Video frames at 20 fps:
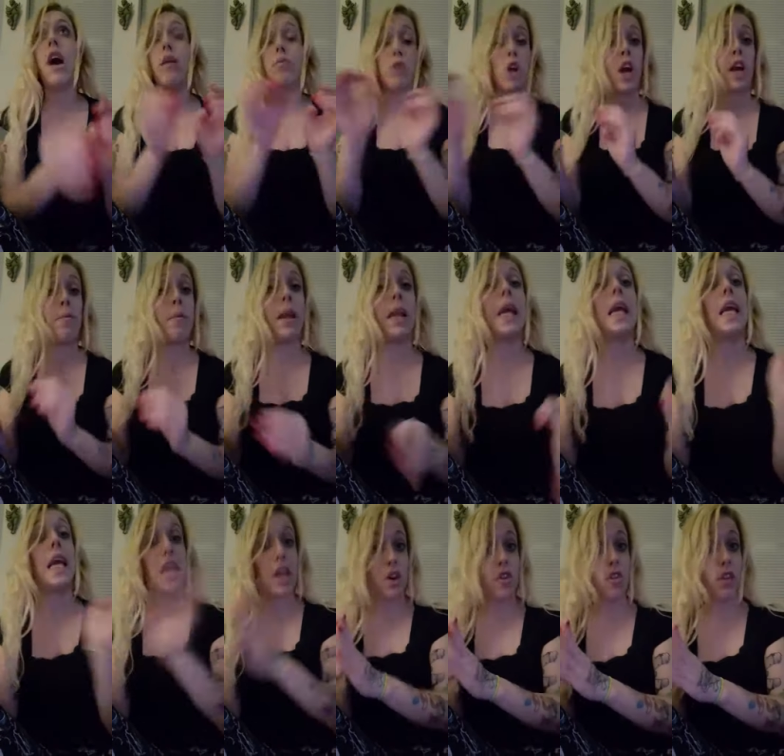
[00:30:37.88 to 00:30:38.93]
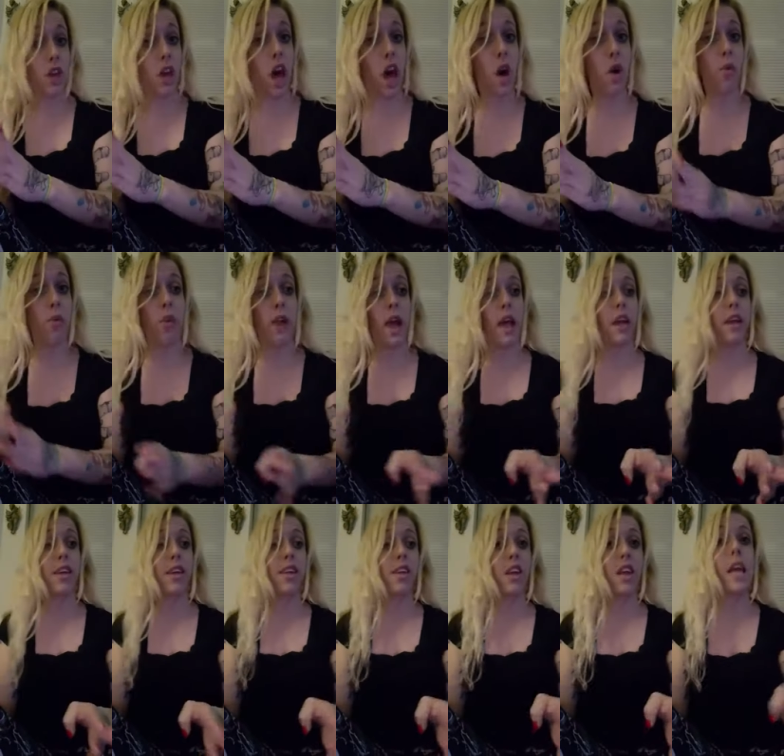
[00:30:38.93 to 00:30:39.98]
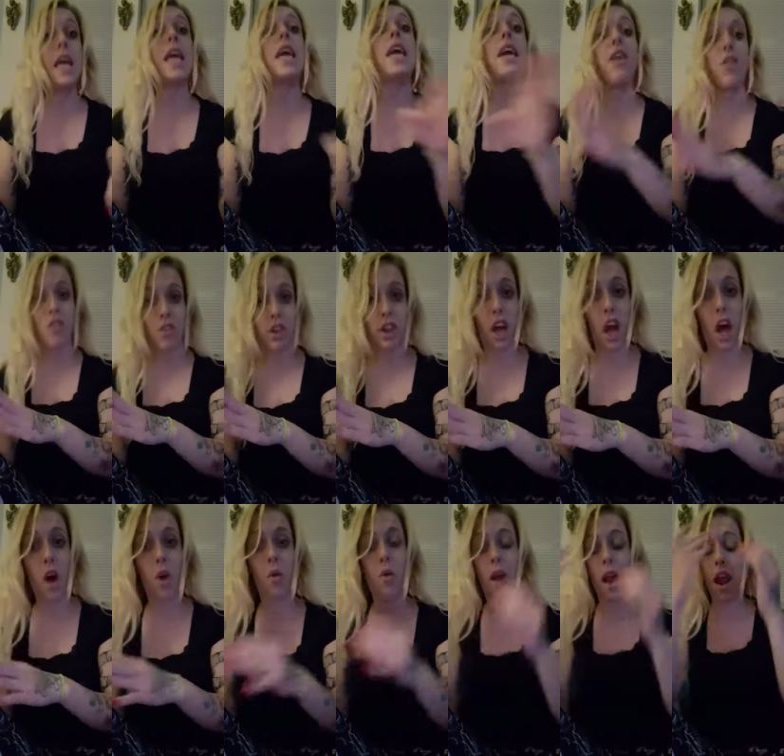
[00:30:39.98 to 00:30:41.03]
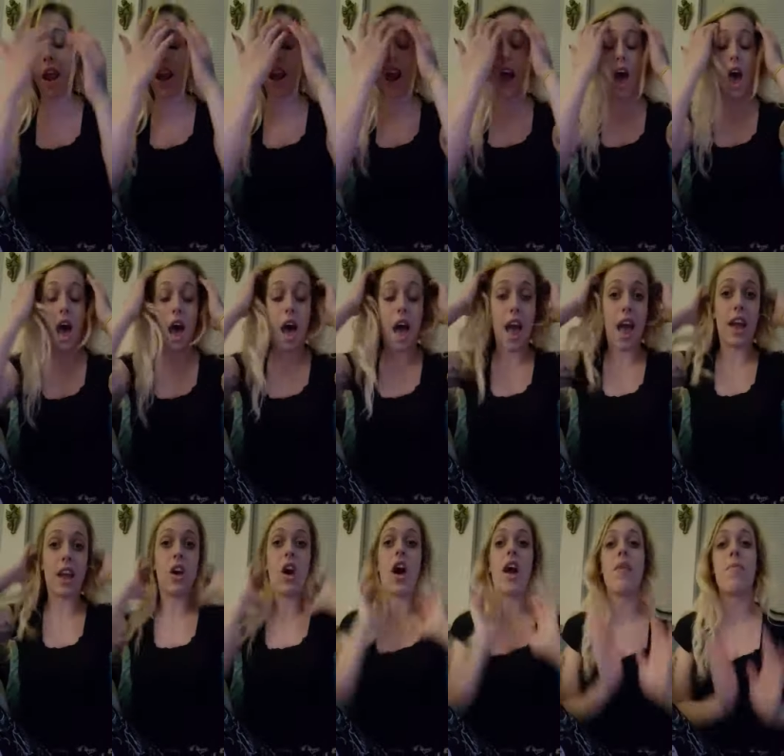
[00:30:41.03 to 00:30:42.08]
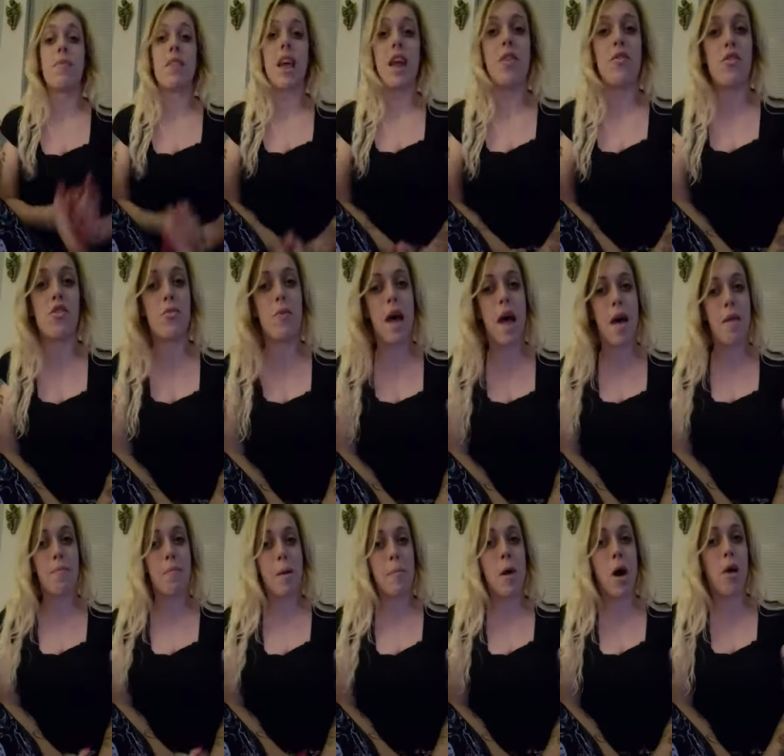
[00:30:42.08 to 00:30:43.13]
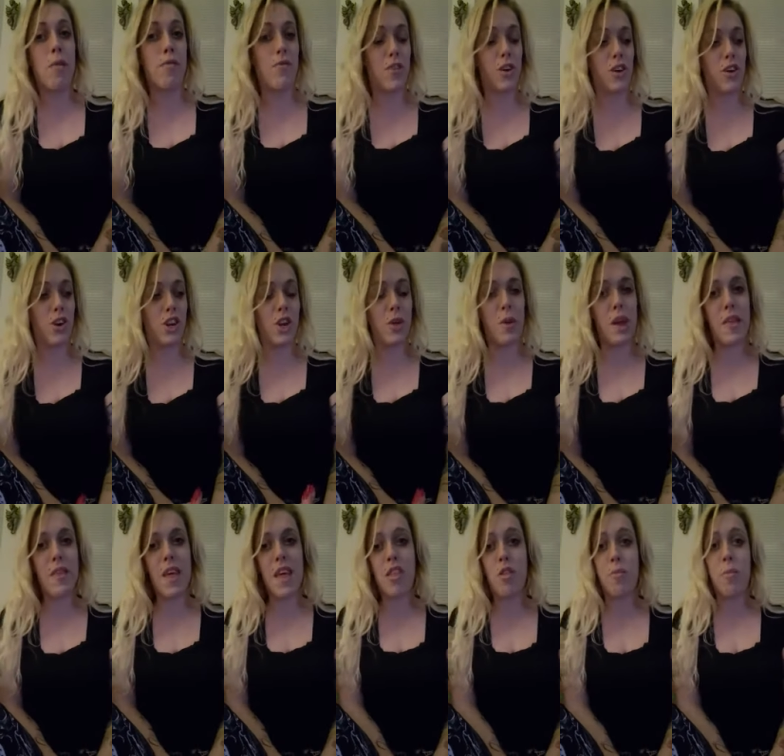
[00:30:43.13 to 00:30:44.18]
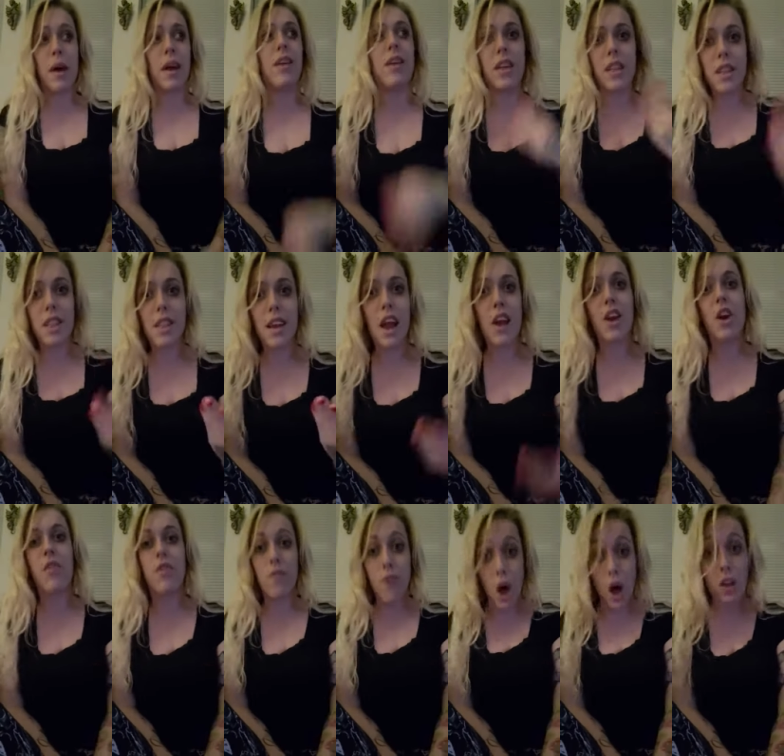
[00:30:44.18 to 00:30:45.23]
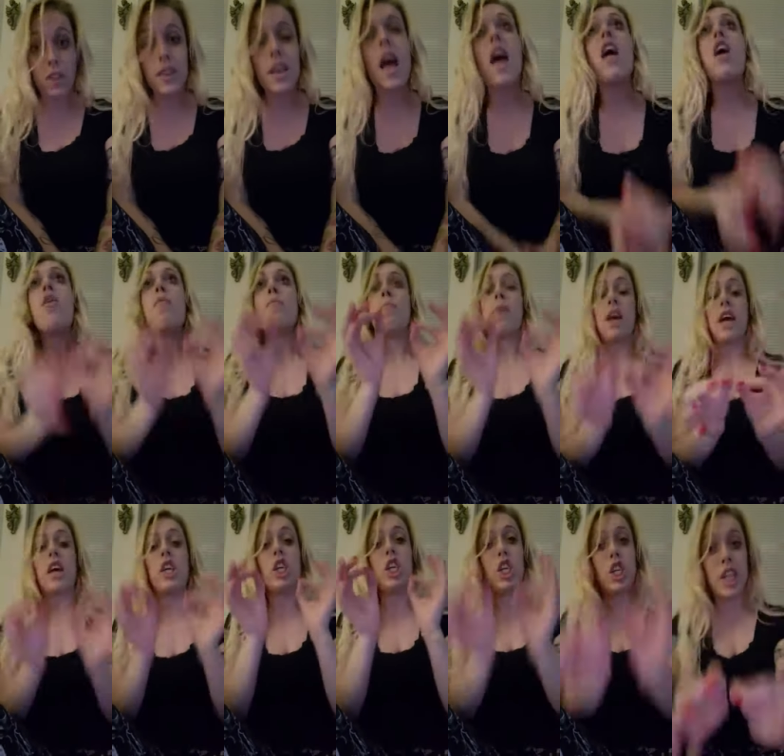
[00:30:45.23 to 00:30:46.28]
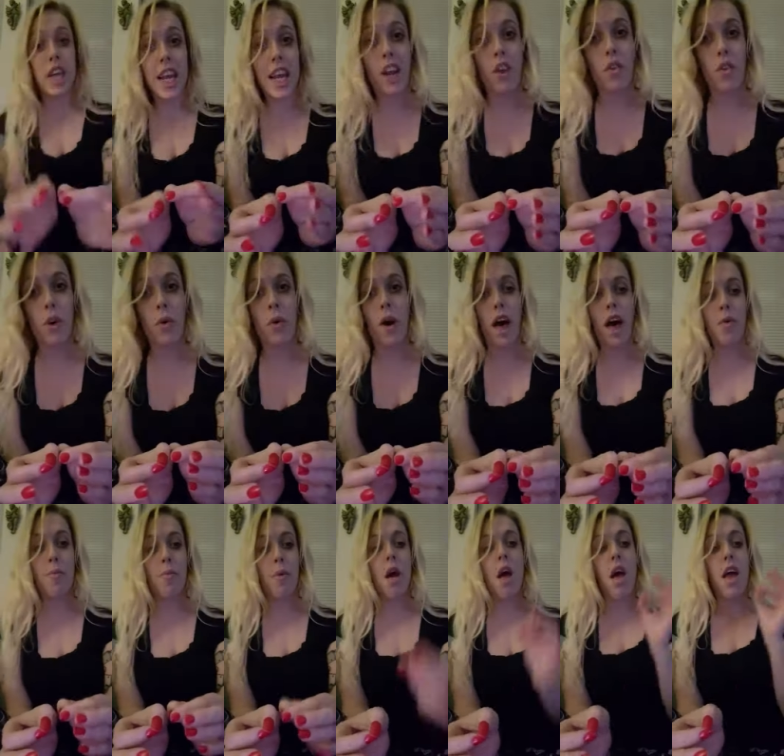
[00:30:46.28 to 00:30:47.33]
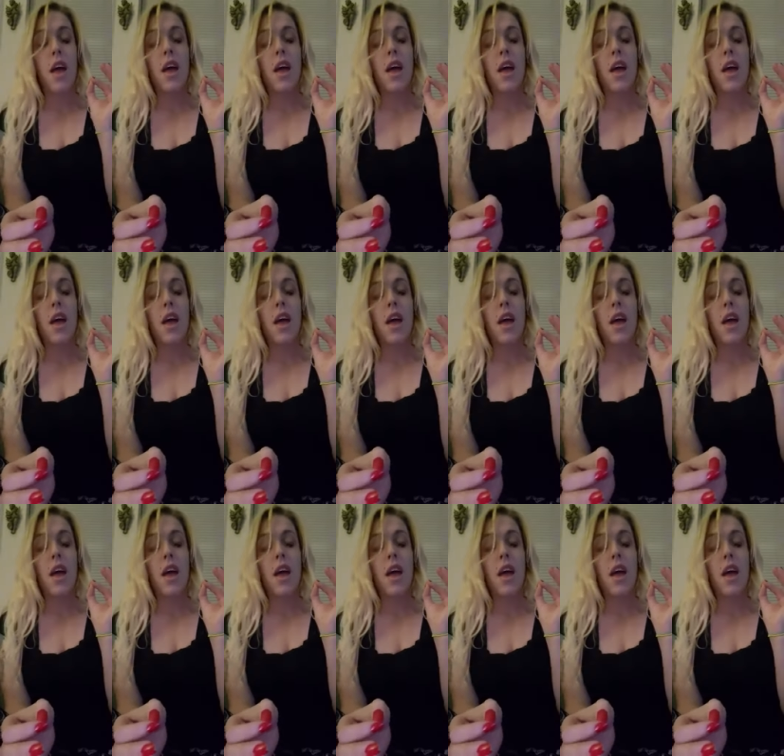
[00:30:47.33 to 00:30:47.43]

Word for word: I'm talking about like years ago, like years ago, and I got upset to my, my mom for doing this, but it's not her fault because she grew up